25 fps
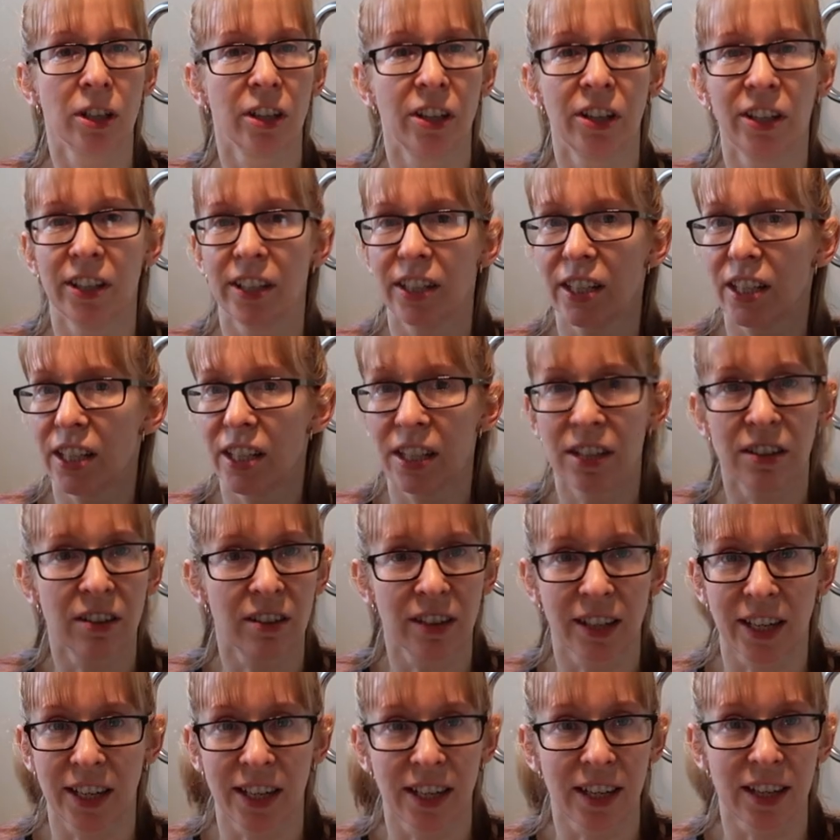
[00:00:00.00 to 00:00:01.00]
alert, you're
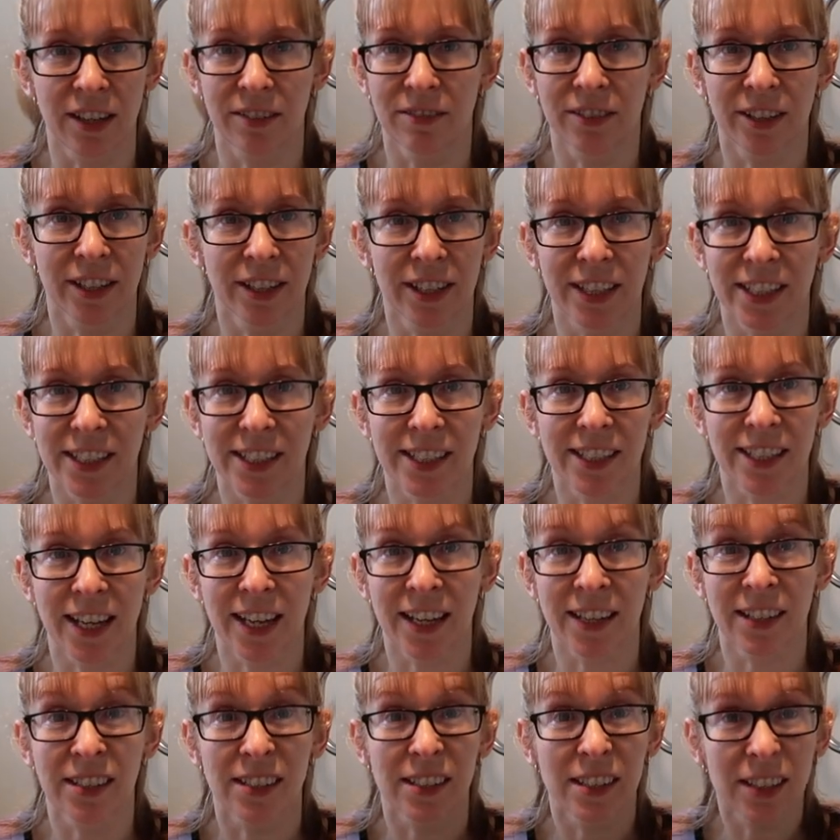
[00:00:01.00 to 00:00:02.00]
not gonna get rid of these
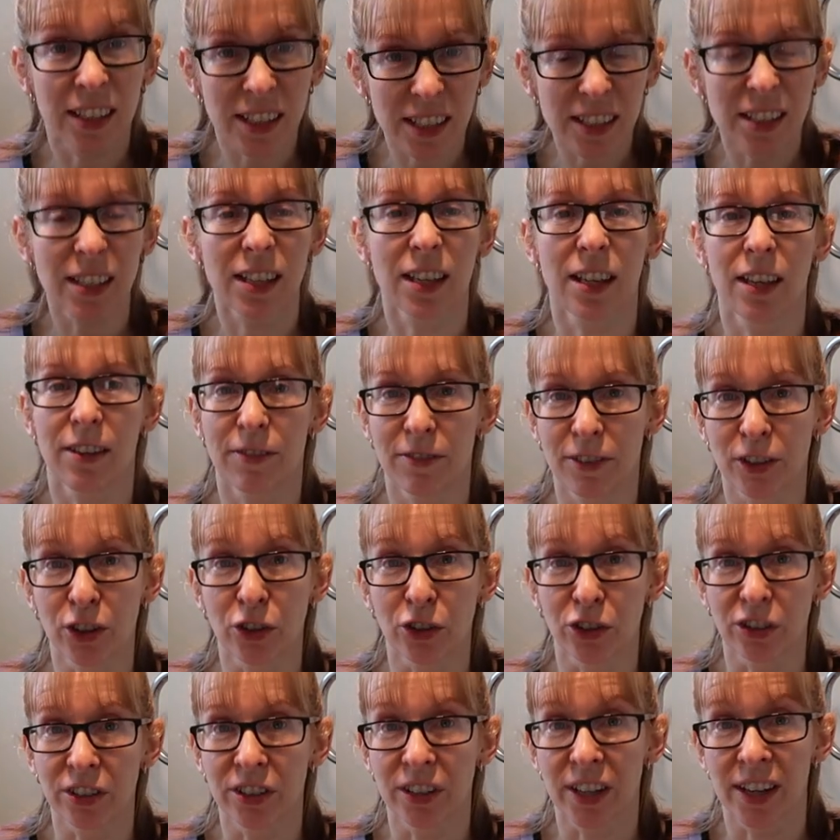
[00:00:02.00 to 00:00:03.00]
stains. These are here for
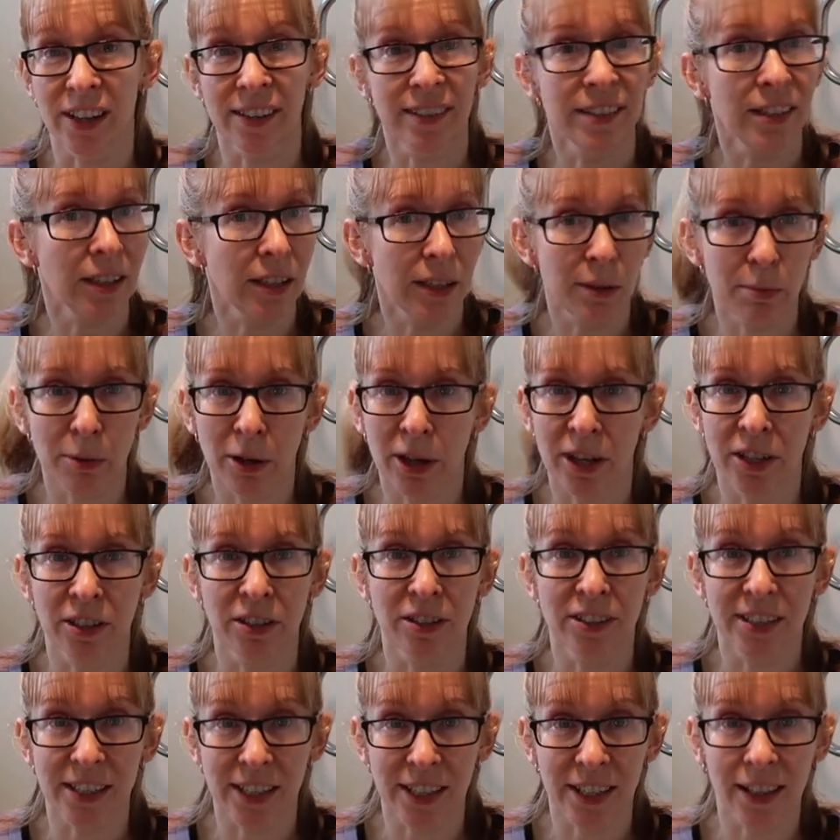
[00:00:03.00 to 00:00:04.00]
good until you buy
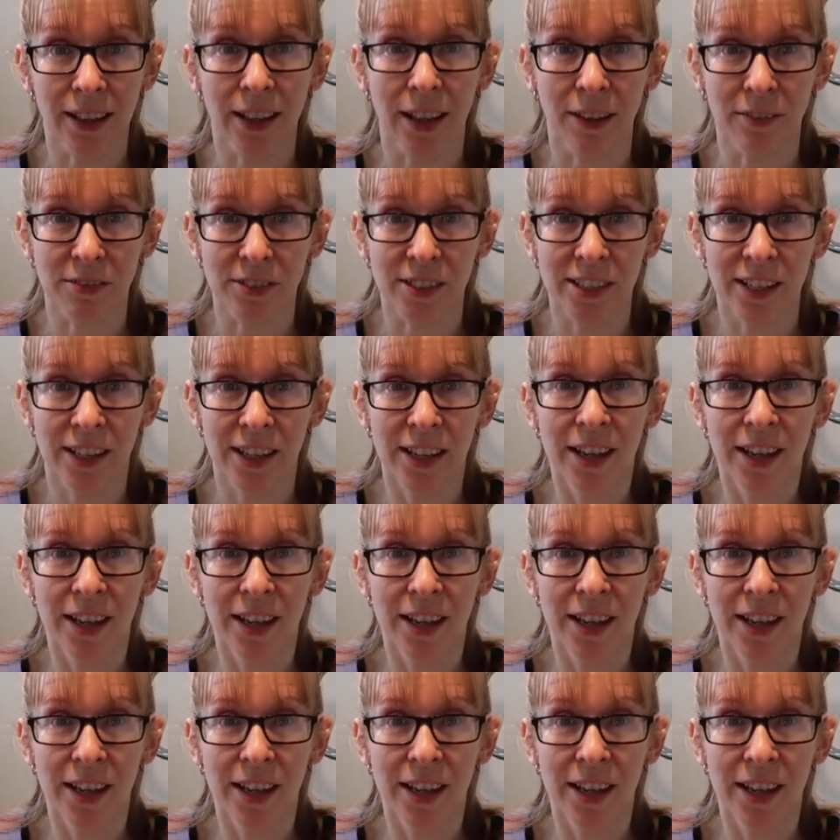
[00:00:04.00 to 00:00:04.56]
a new set of gloves.